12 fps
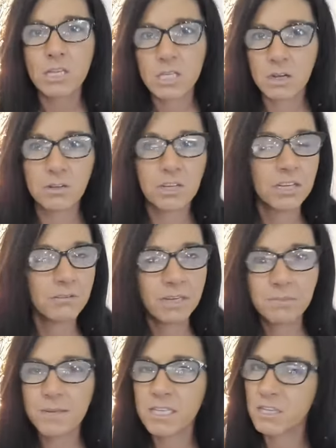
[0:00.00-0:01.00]
So, you know,
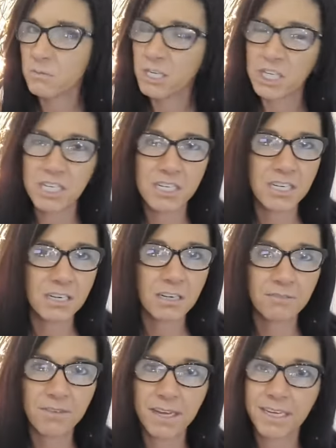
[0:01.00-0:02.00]
it'd be so much
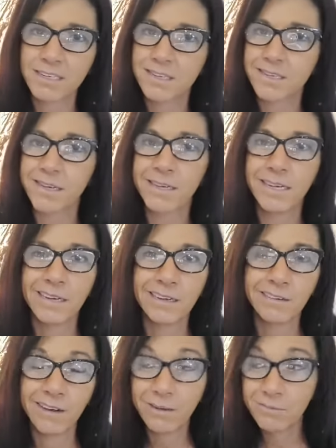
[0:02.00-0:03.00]
easier if I could just say, you
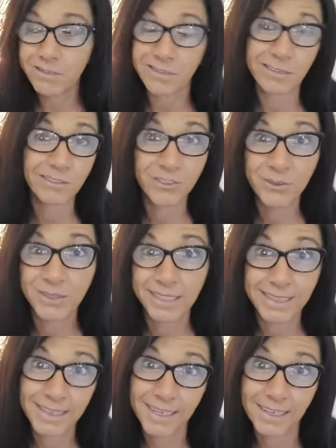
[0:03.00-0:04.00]
know, I'm just not going to do
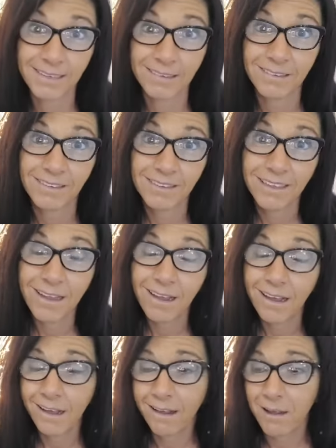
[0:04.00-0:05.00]
anything.
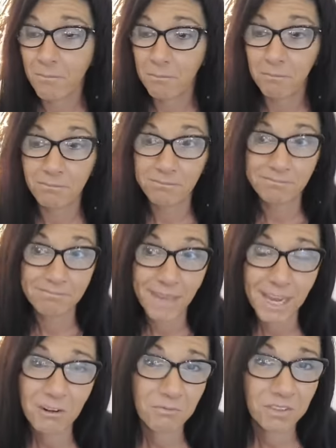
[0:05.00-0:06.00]
Um,
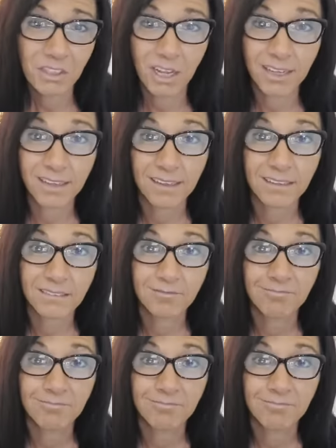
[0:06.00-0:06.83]
I don't feel like it.